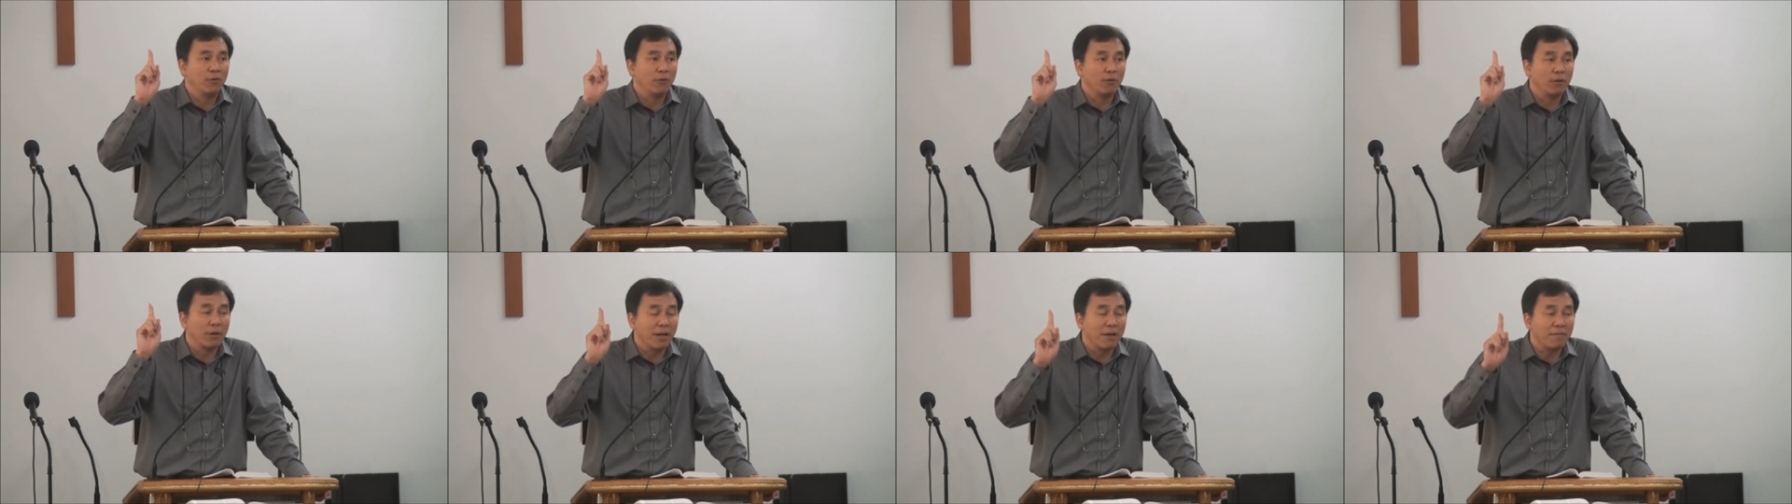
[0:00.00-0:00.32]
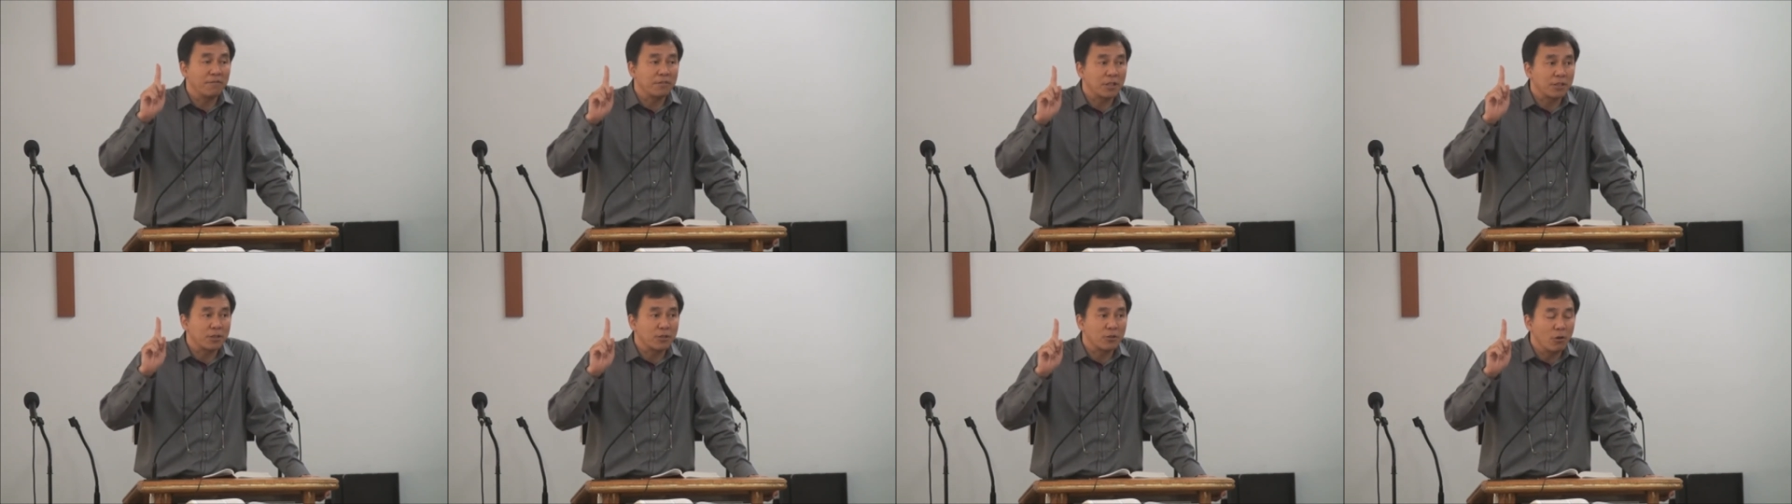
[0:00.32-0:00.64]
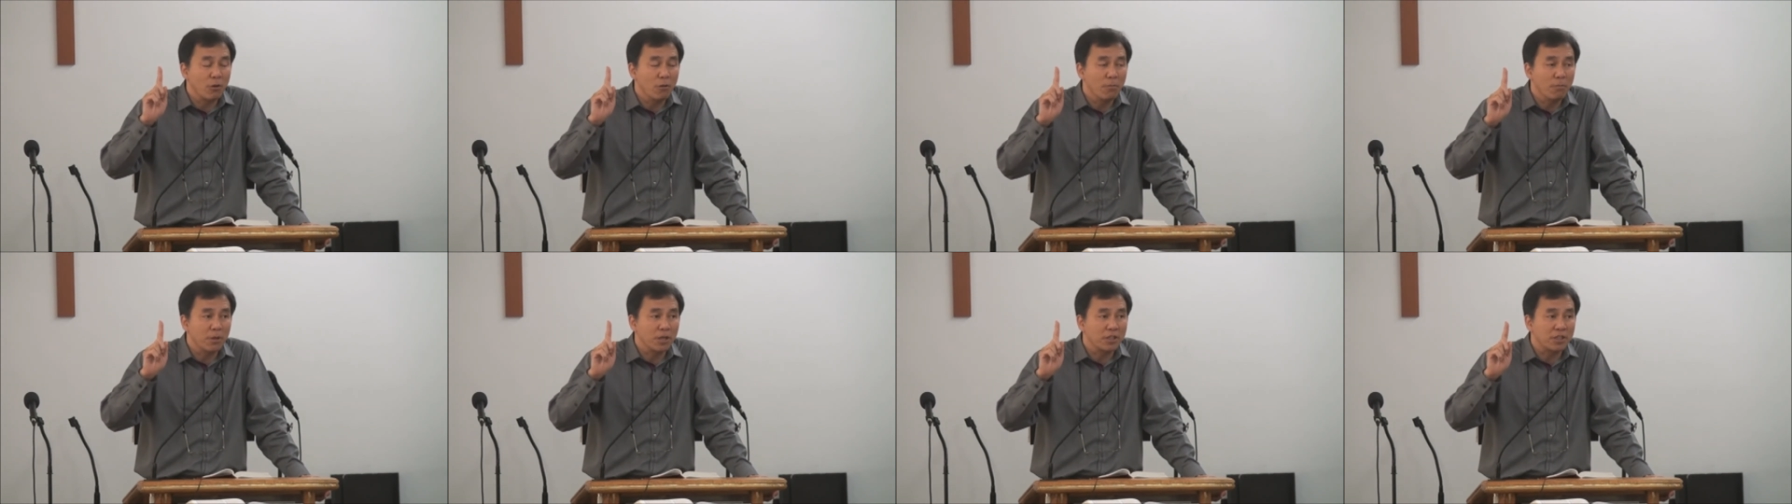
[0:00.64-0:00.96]
who loves us
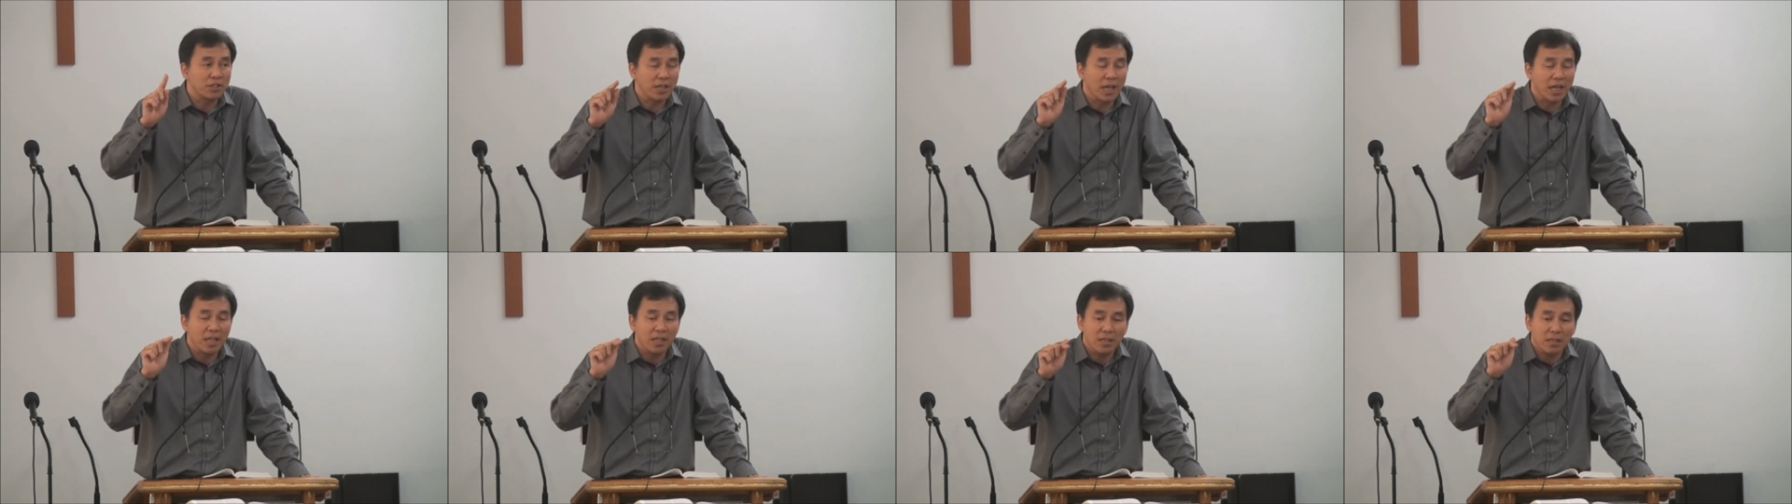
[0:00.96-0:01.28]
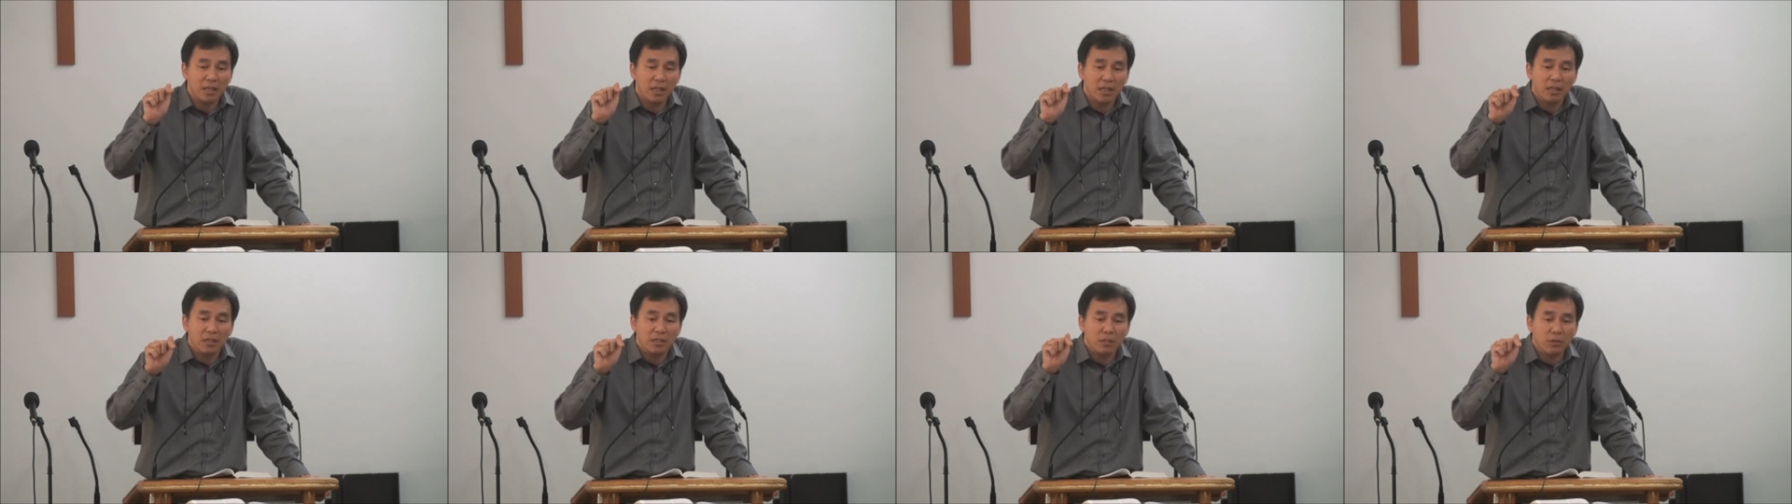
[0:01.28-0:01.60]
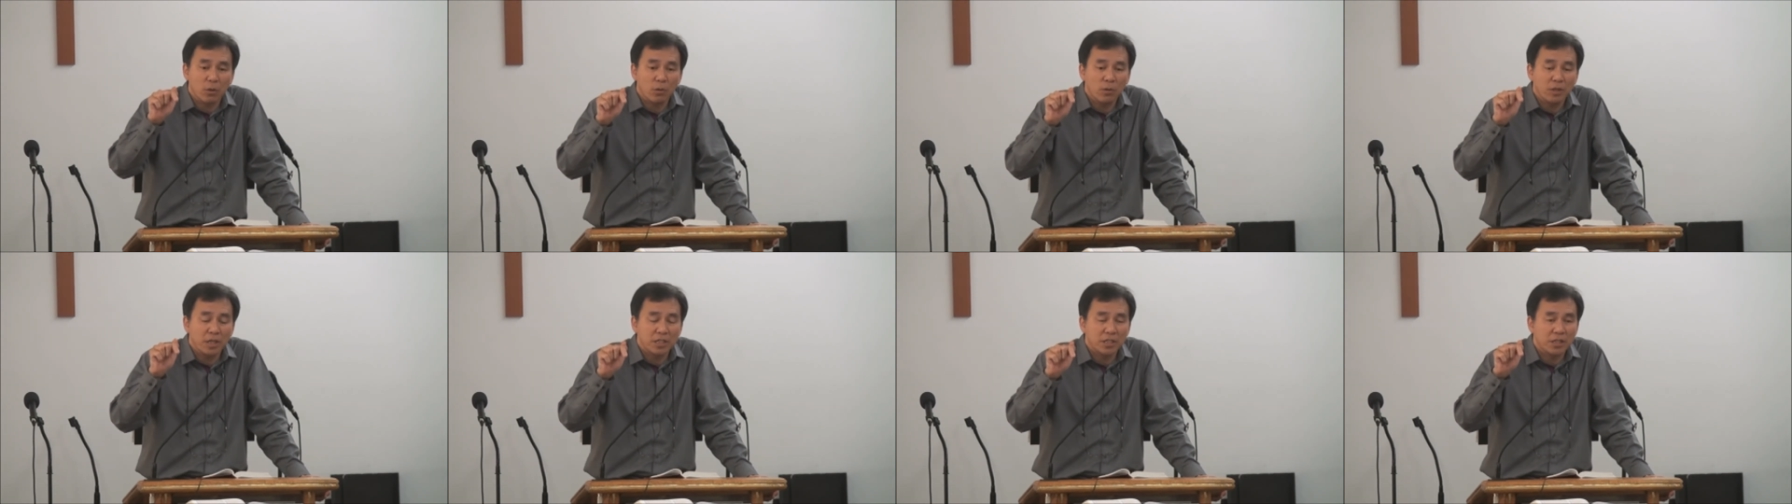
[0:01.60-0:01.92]
so much, sent
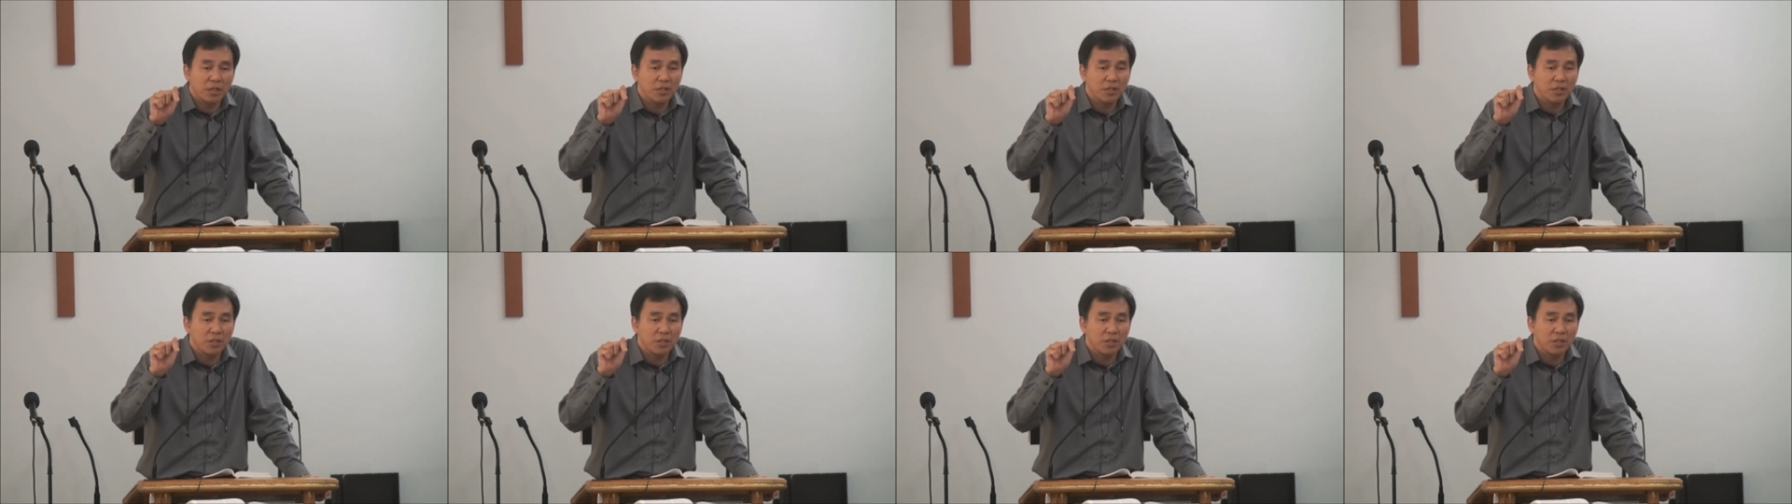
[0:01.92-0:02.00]
his only